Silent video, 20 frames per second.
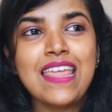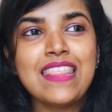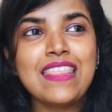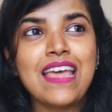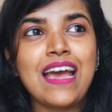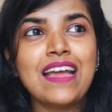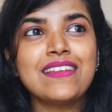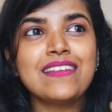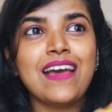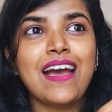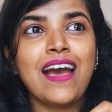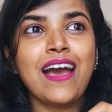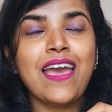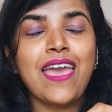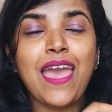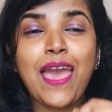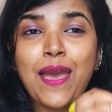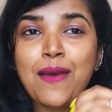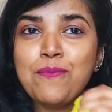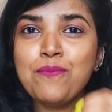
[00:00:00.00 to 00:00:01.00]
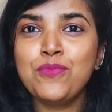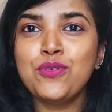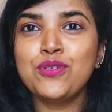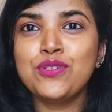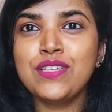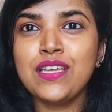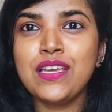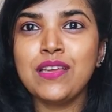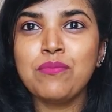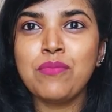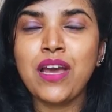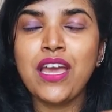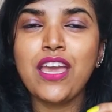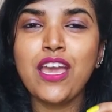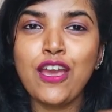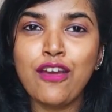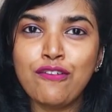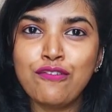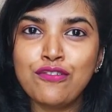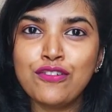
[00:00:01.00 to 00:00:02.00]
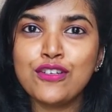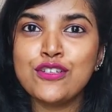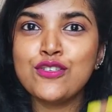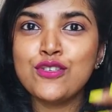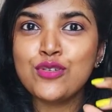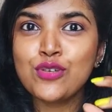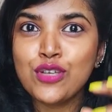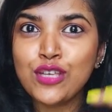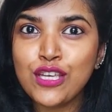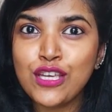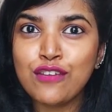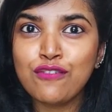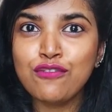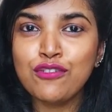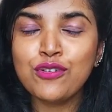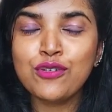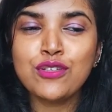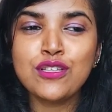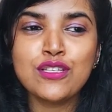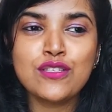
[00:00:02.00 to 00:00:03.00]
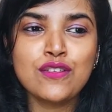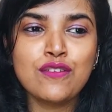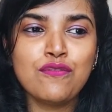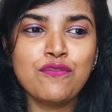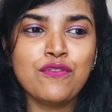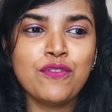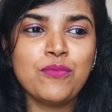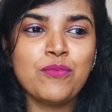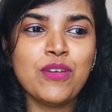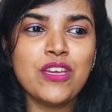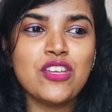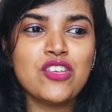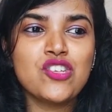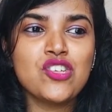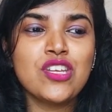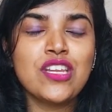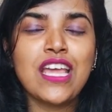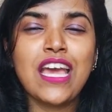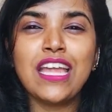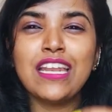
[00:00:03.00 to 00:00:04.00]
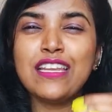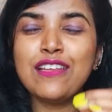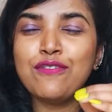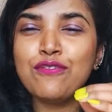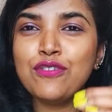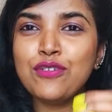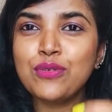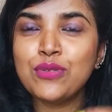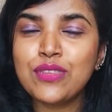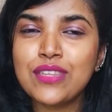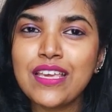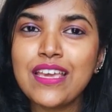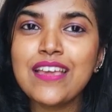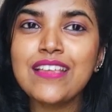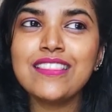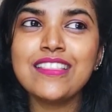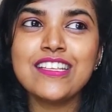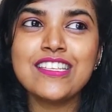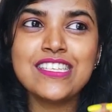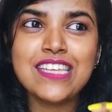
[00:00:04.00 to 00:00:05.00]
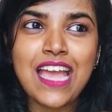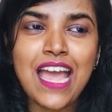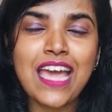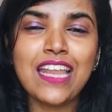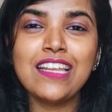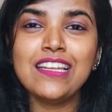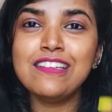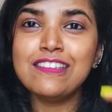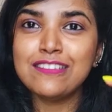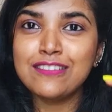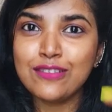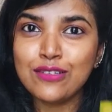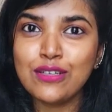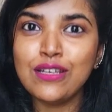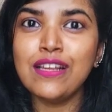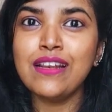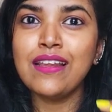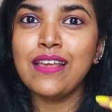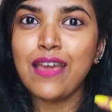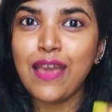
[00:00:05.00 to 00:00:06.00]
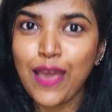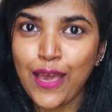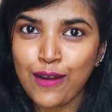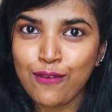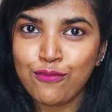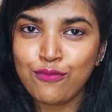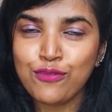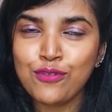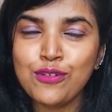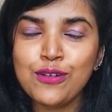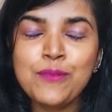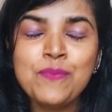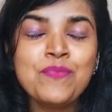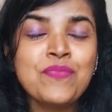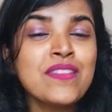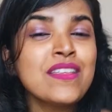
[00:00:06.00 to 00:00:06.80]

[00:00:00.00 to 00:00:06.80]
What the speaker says: that I am putting my efforts to give you this information, and if you think the channel is really helpful,